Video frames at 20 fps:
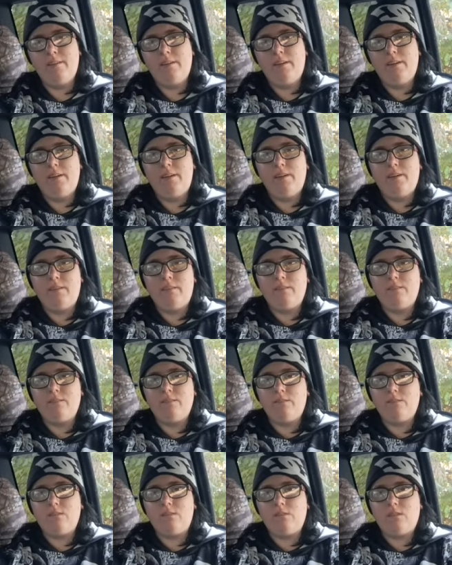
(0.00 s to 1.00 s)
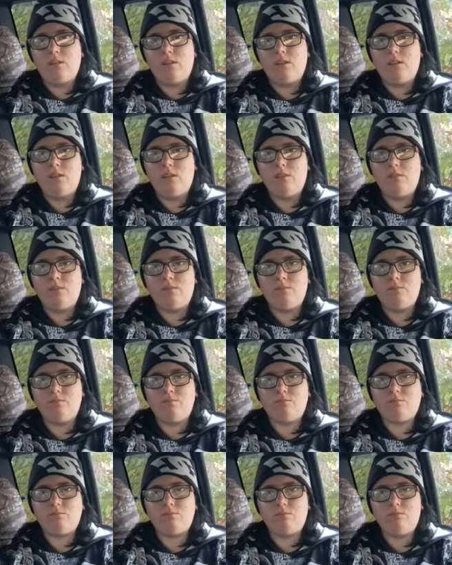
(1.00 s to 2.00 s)

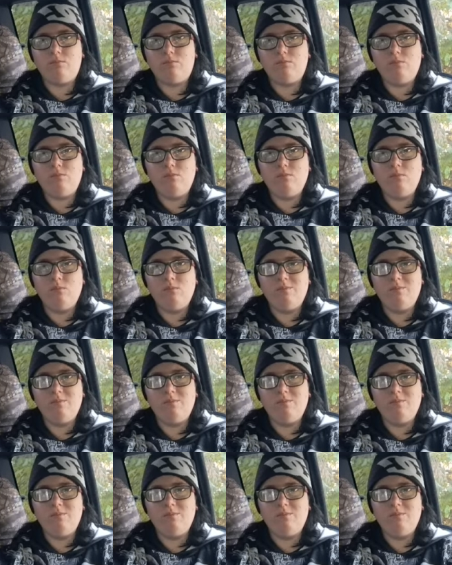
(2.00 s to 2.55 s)
(silence)